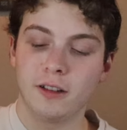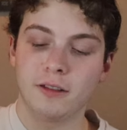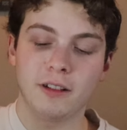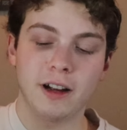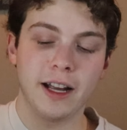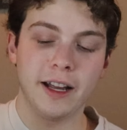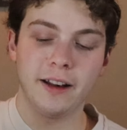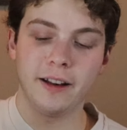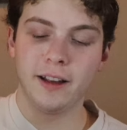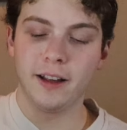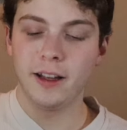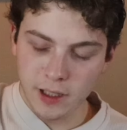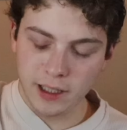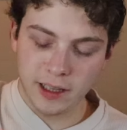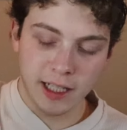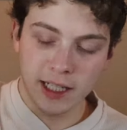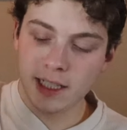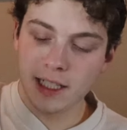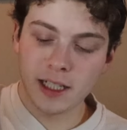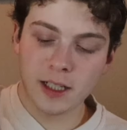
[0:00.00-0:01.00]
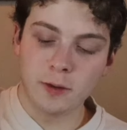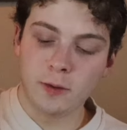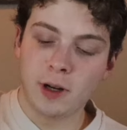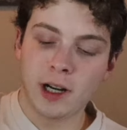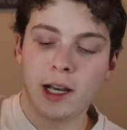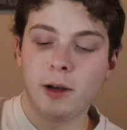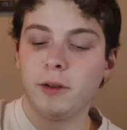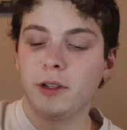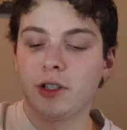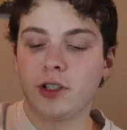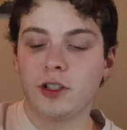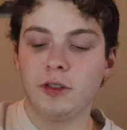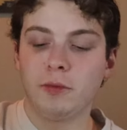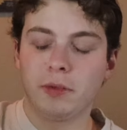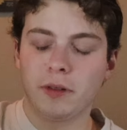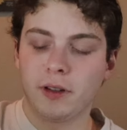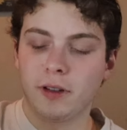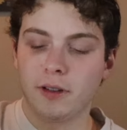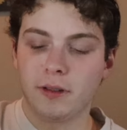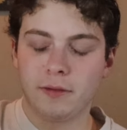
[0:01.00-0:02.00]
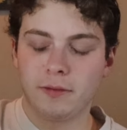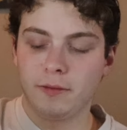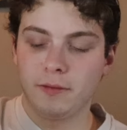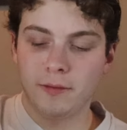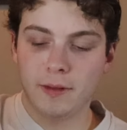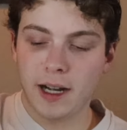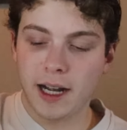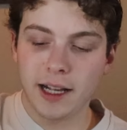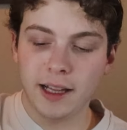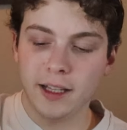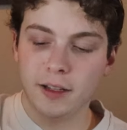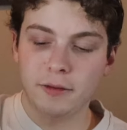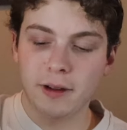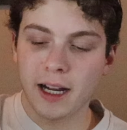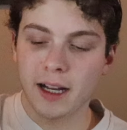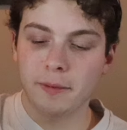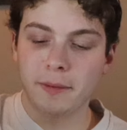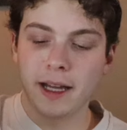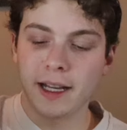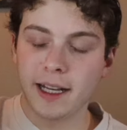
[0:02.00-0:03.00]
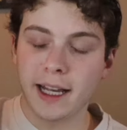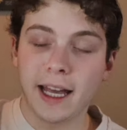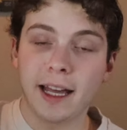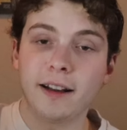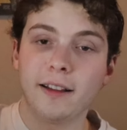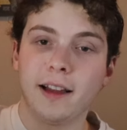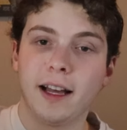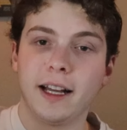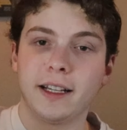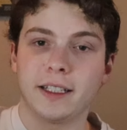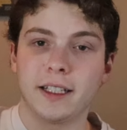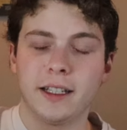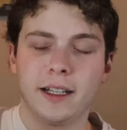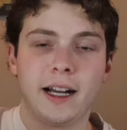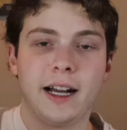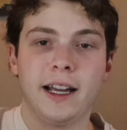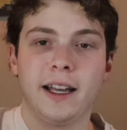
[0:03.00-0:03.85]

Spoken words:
Right? Like this isn't one I would super highly recommend analyzing.